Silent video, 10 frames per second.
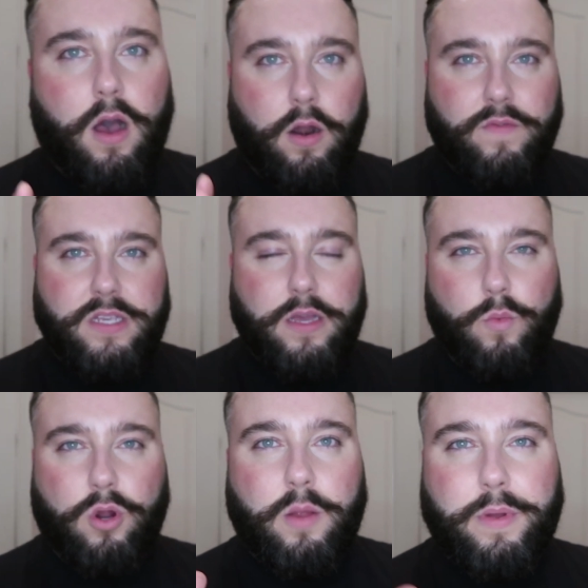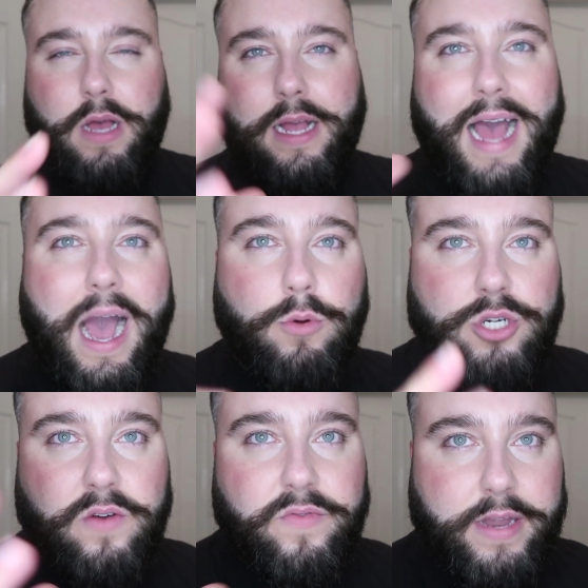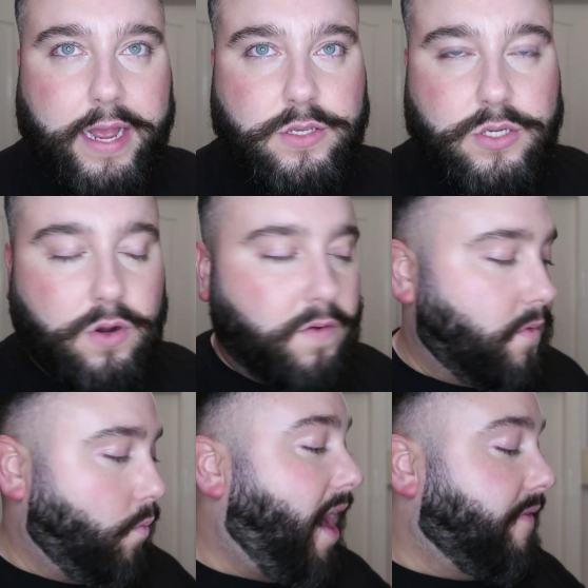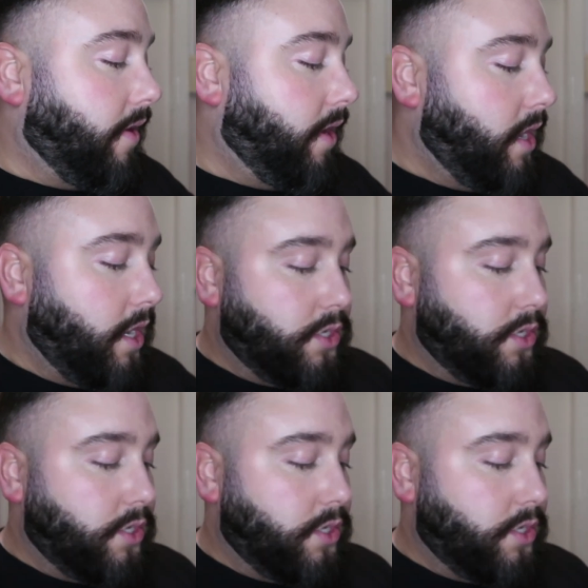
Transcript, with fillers: and obviously we're going to be like out during the day and stuff and whatever.